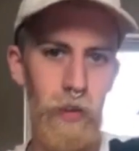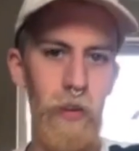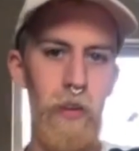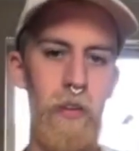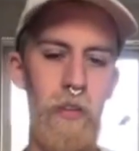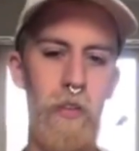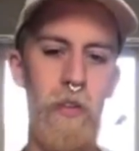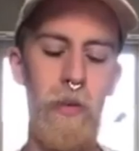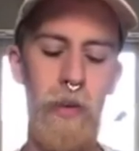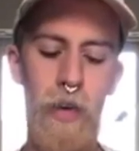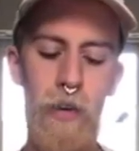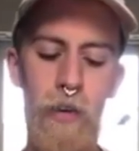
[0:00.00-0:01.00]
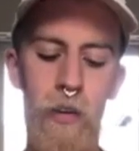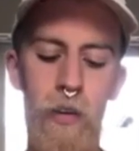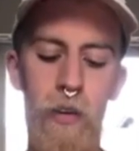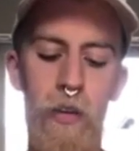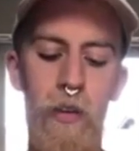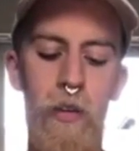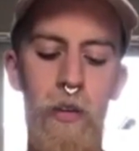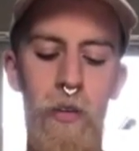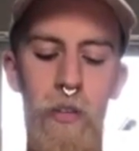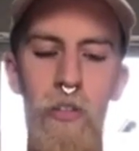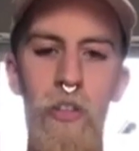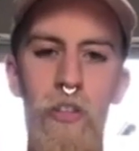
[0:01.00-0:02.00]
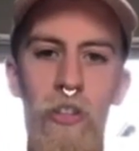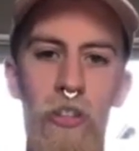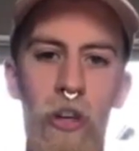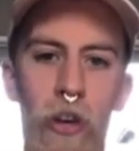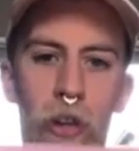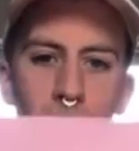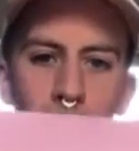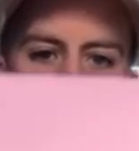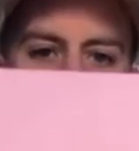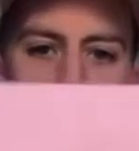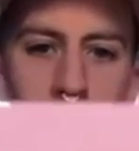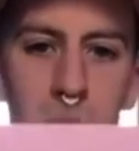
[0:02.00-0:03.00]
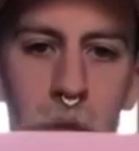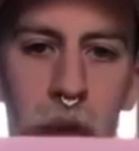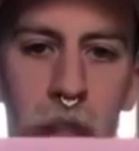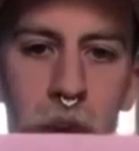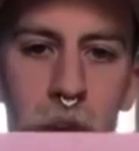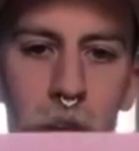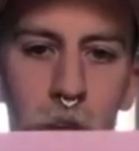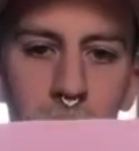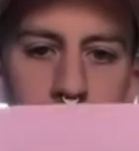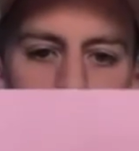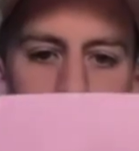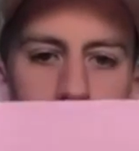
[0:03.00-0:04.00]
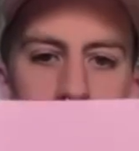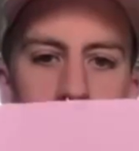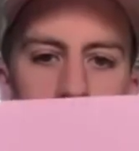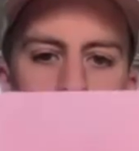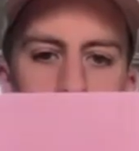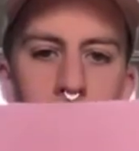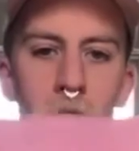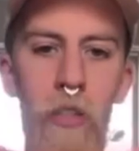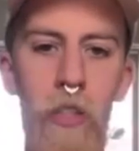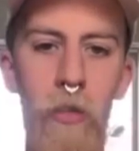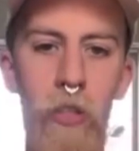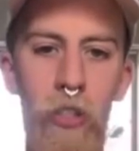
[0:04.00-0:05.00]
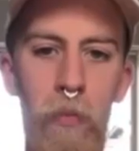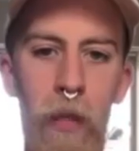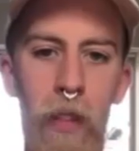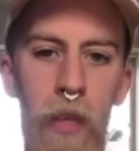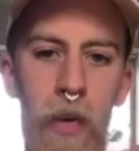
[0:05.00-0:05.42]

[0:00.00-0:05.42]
So again, just to show you that we've then made that crease, so it should be that,